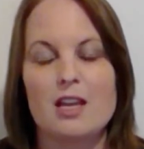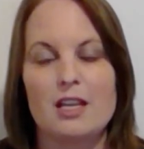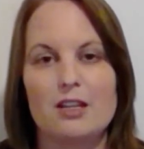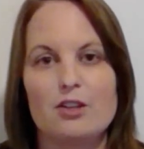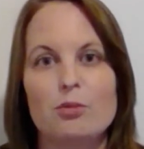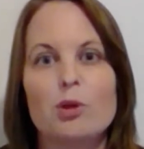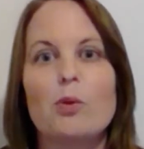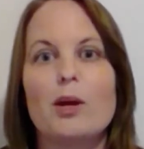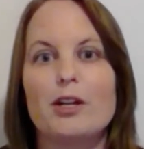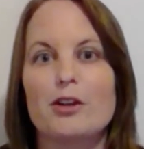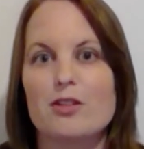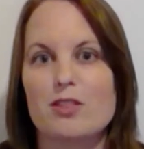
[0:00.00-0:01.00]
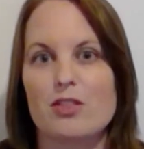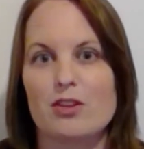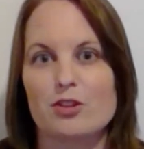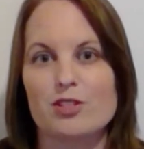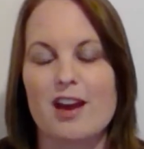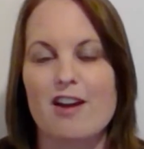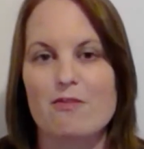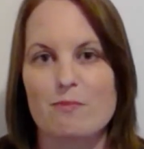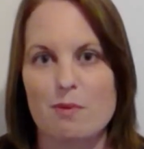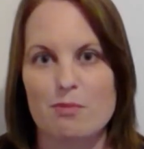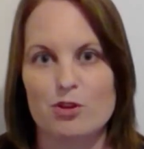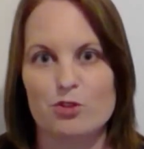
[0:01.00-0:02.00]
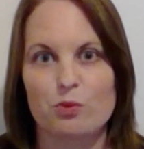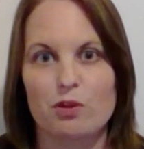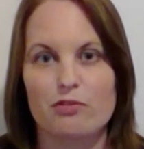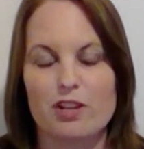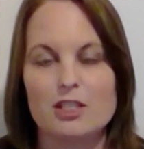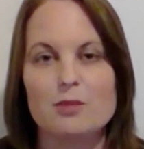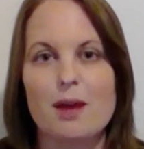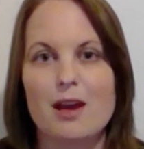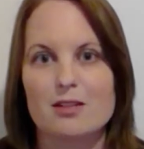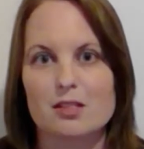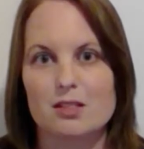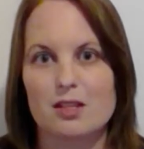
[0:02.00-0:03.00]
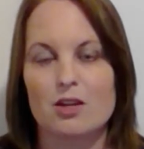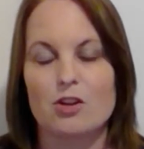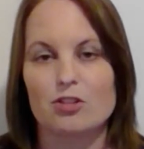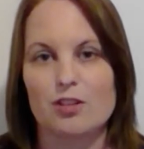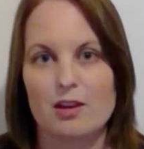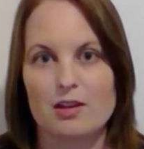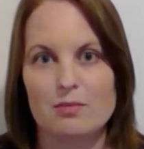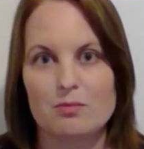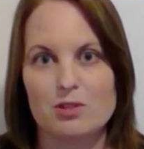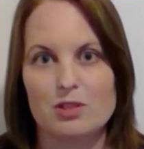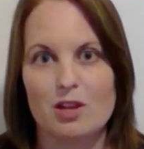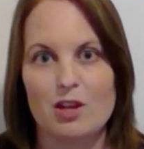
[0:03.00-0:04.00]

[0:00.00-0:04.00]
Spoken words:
and are requiring that their staff members wear face masks at all times.